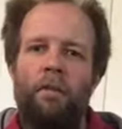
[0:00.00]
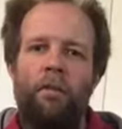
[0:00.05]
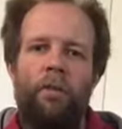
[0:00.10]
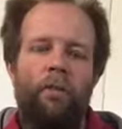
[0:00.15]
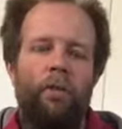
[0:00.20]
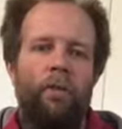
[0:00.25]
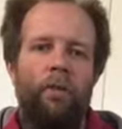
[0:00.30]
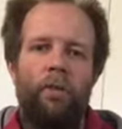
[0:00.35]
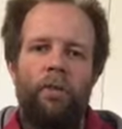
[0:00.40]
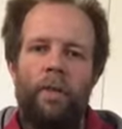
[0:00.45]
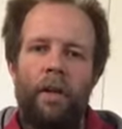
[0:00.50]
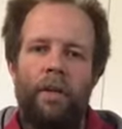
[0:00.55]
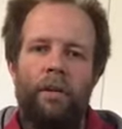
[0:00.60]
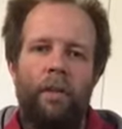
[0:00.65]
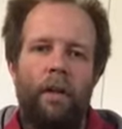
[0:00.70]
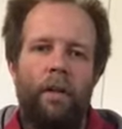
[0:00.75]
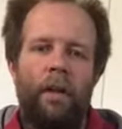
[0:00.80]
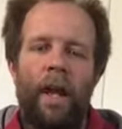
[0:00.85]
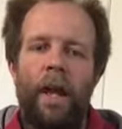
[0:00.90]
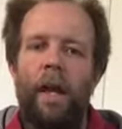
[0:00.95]
songs, things
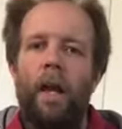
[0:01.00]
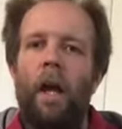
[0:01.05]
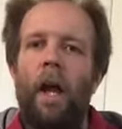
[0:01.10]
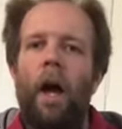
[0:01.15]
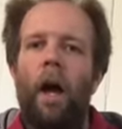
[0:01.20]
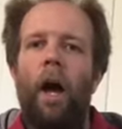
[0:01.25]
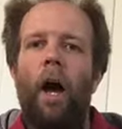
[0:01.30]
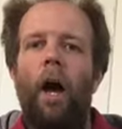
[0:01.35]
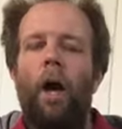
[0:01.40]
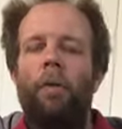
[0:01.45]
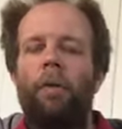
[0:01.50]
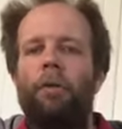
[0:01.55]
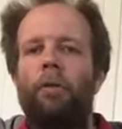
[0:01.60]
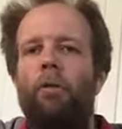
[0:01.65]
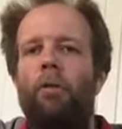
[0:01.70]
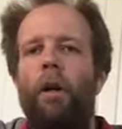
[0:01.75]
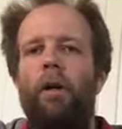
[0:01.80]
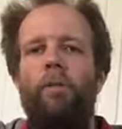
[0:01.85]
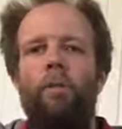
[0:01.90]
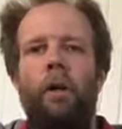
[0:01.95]
like that.
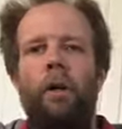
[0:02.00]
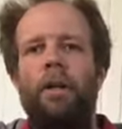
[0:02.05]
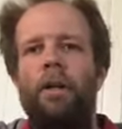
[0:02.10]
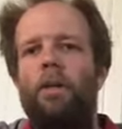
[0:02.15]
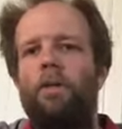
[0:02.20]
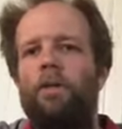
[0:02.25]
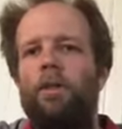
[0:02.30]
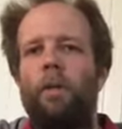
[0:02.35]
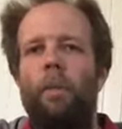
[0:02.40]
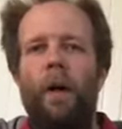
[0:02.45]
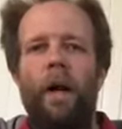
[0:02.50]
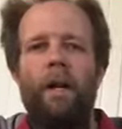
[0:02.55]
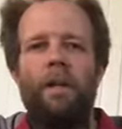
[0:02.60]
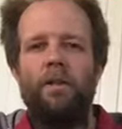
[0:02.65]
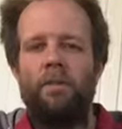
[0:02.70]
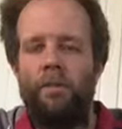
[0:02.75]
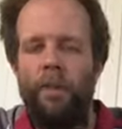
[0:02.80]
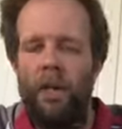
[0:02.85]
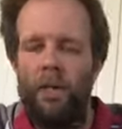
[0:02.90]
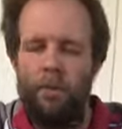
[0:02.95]
They're all over my YouTube page
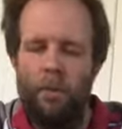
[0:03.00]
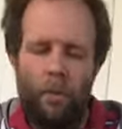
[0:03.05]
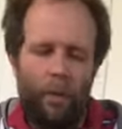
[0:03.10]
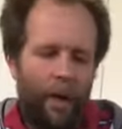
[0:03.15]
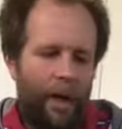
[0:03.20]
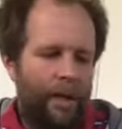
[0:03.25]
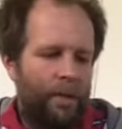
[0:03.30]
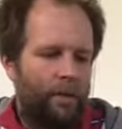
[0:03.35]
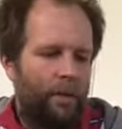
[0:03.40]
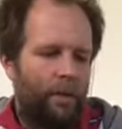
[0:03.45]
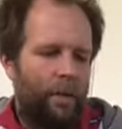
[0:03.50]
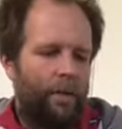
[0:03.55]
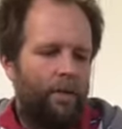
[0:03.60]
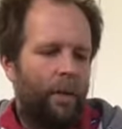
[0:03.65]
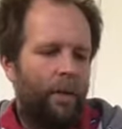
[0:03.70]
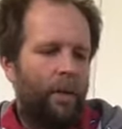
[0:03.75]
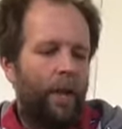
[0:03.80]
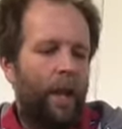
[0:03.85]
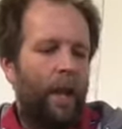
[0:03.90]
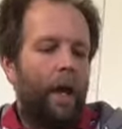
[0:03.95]
and Facebook page and things
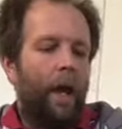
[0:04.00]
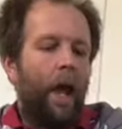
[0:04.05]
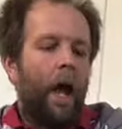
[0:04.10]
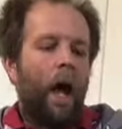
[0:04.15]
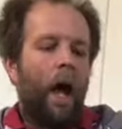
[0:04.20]
like that.